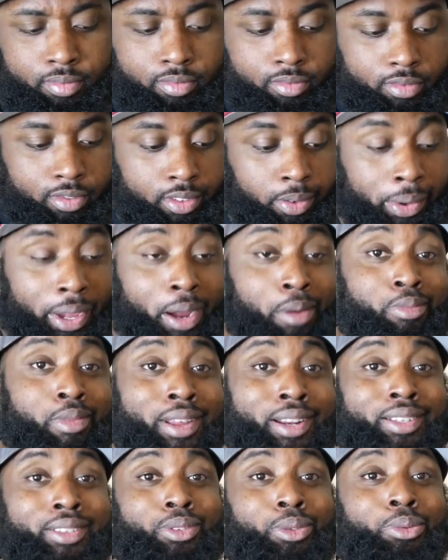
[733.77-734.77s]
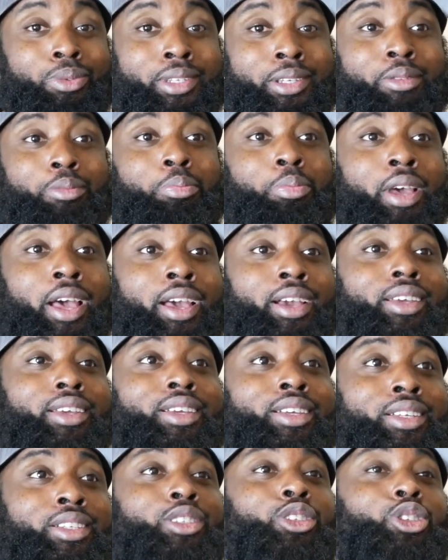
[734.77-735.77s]
I'm ready to get back
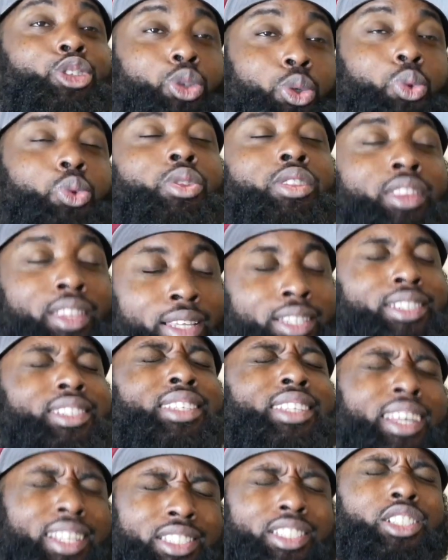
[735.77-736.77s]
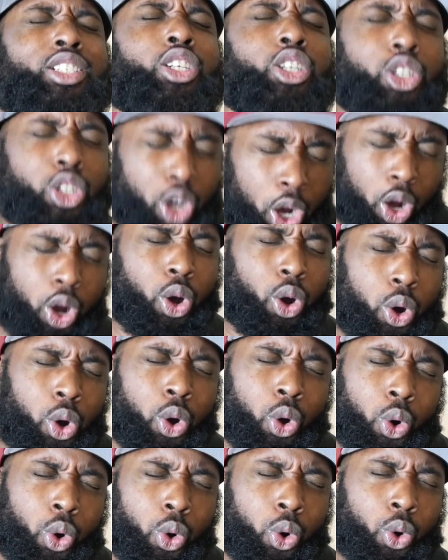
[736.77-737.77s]
into this. Let's
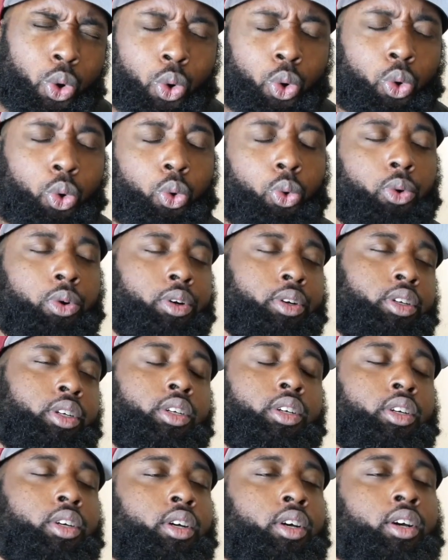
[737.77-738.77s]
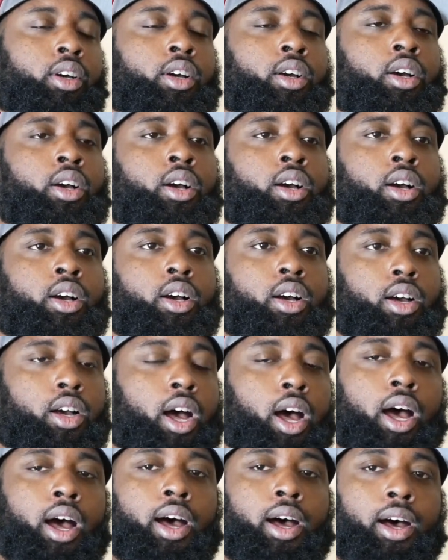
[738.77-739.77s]
go.
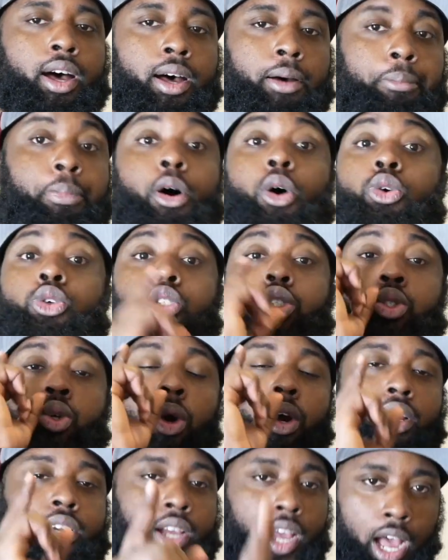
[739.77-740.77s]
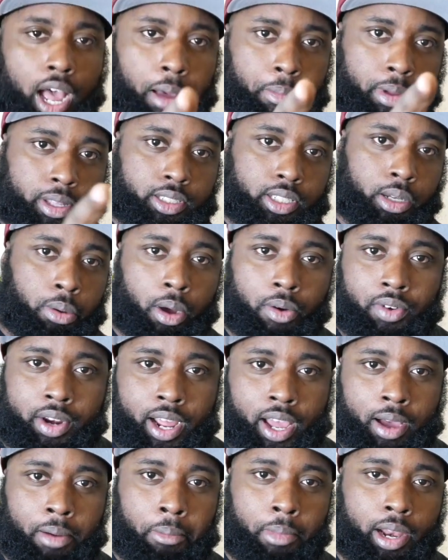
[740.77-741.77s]
Post your comments over
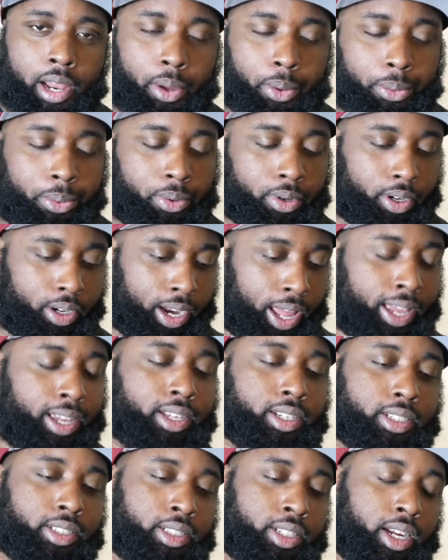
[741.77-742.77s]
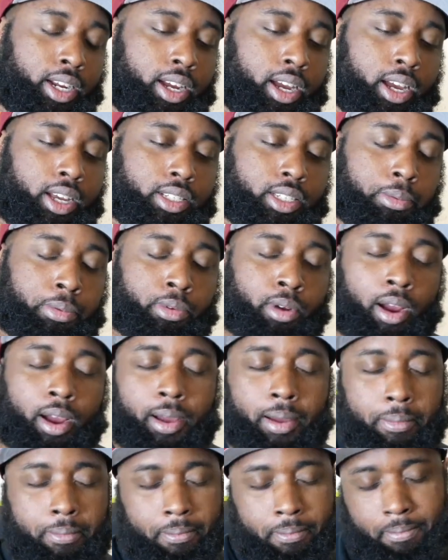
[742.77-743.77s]
down below. Like, share,
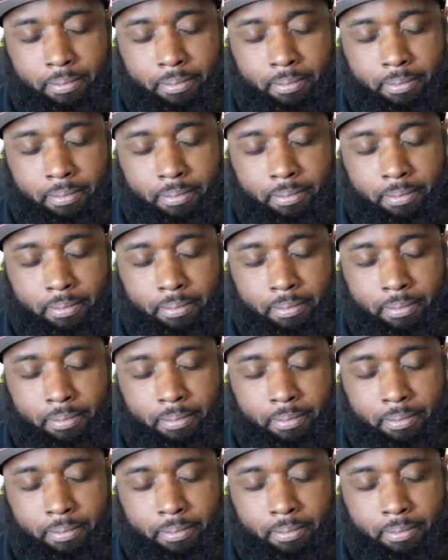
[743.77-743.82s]
subscribe.